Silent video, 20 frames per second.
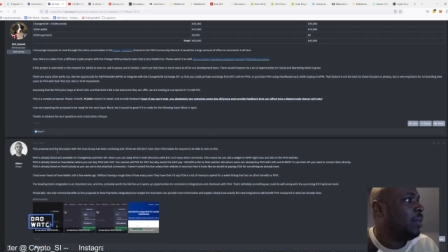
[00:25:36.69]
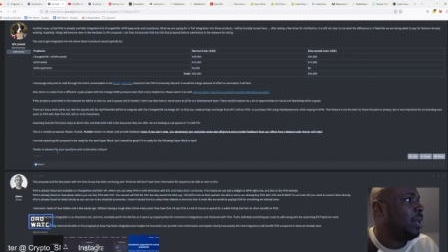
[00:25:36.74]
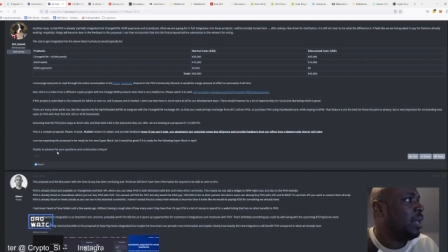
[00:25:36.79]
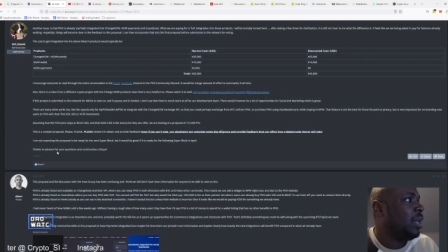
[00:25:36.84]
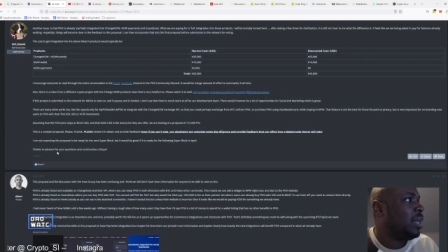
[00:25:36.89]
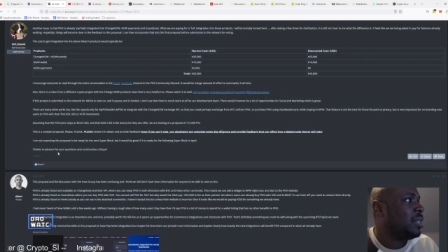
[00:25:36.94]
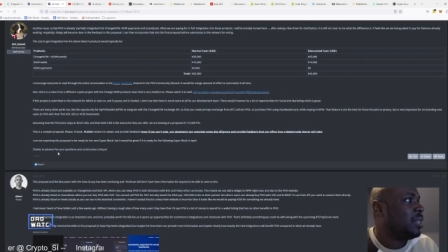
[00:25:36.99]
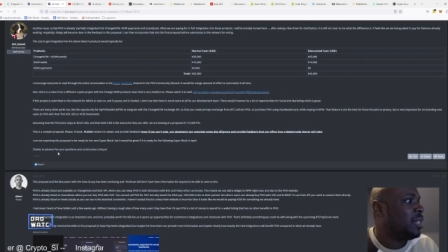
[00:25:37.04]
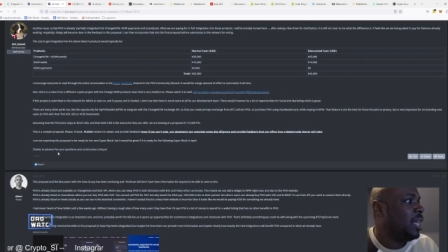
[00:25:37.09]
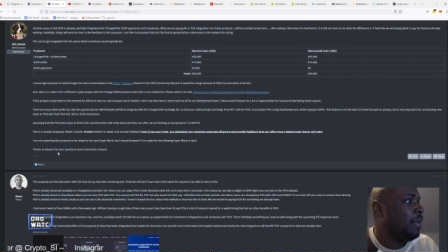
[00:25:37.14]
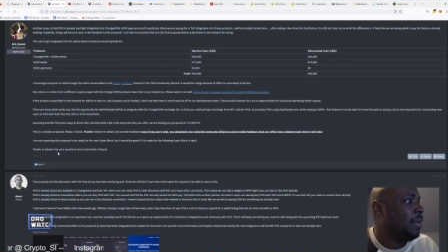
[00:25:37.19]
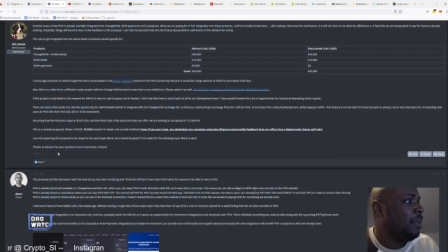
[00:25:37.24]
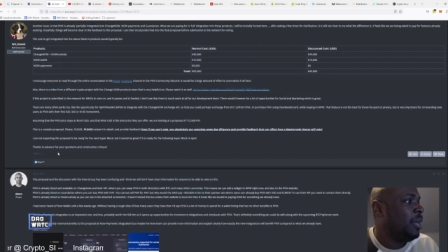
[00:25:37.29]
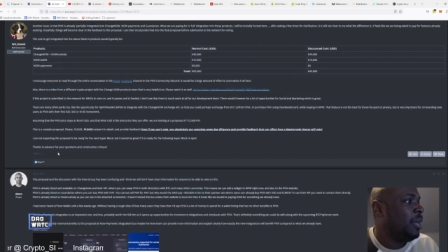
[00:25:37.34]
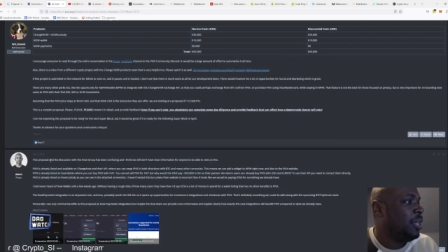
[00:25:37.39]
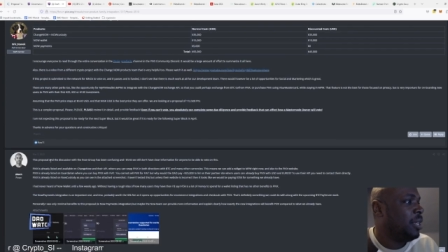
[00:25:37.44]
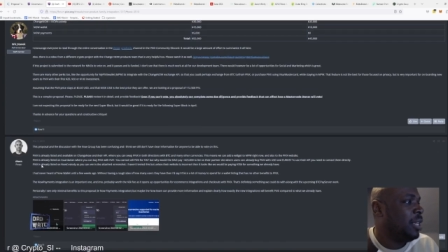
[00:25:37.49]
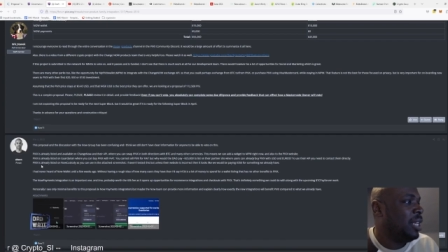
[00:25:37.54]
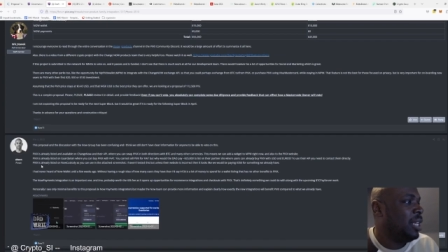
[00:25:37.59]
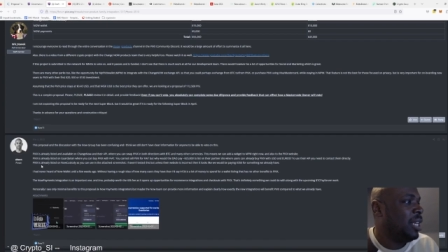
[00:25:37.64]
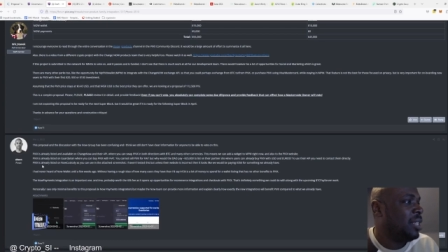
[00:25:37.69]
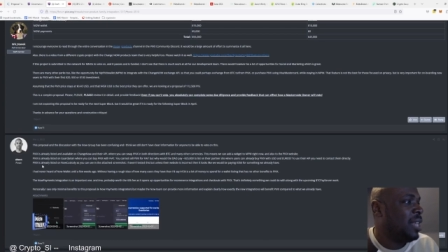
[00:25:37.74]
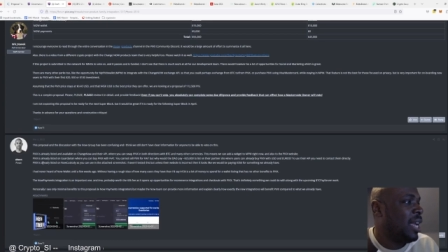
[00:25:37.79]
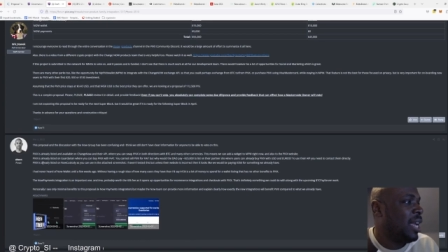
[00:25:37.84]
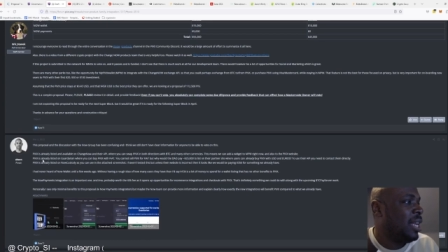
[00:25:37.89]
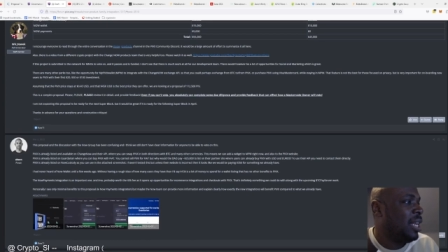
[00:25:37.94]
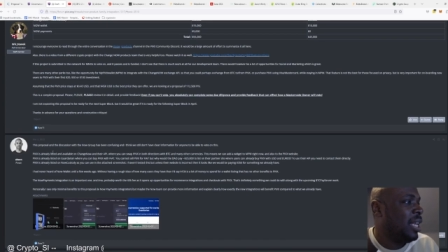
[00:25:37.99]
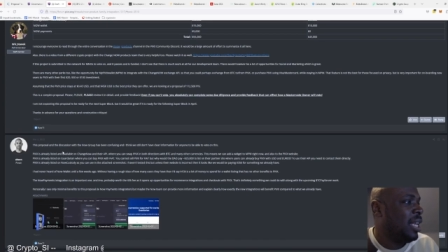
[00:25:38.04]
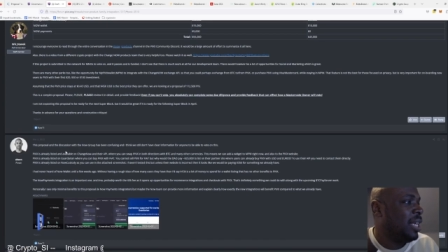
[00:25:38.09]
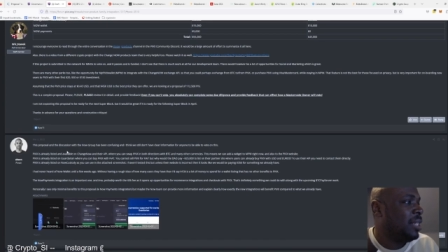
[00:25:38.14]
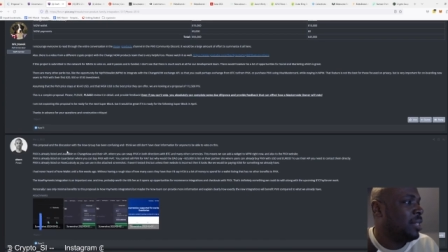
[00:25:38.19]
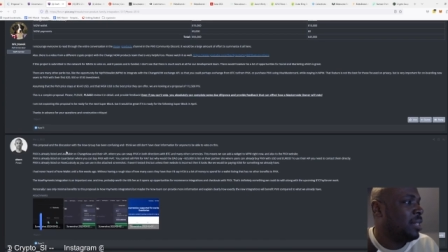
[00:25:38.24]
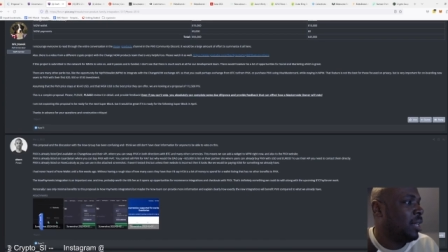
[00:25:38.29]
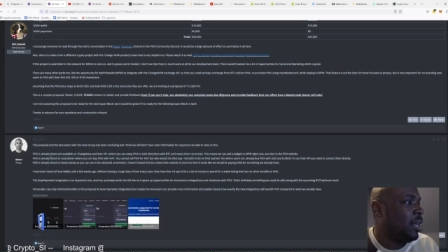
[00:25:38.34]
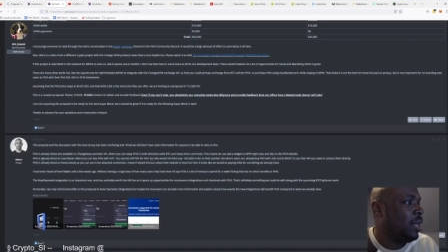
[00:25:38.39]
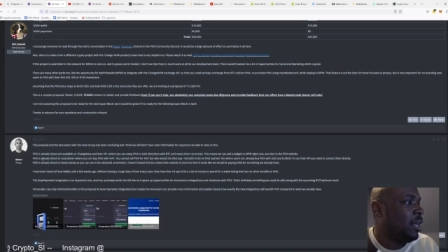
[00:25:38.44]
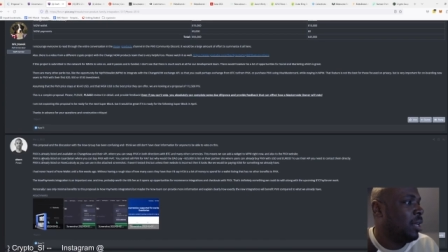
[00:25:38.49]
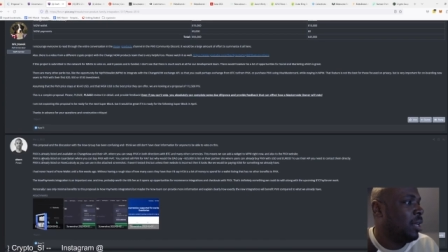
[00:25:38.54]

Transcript: Well, I say immediately, a day later.